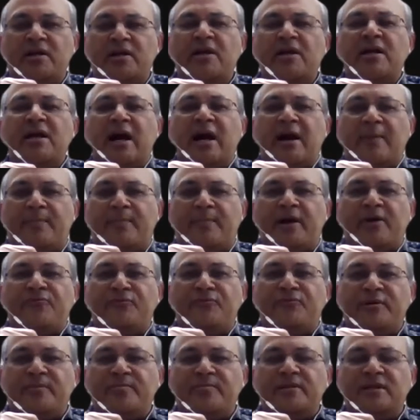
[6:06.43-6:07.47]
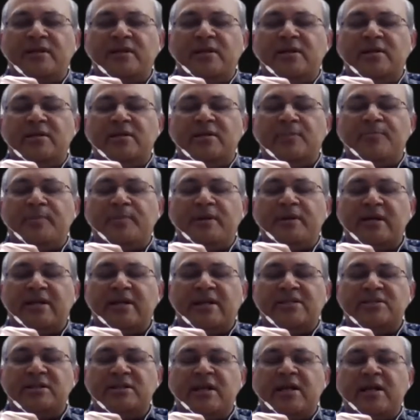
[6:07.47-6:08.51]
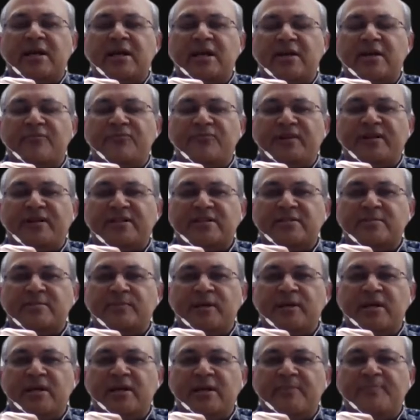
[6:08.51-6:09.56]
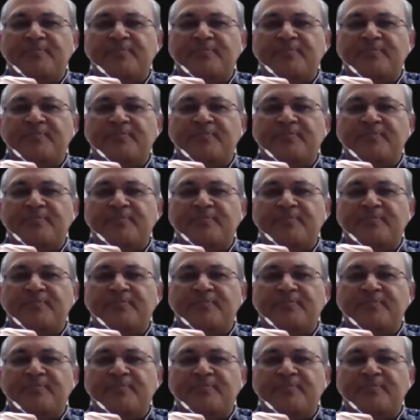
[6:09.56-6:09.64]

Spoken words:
apart from the typical agility and flexibility,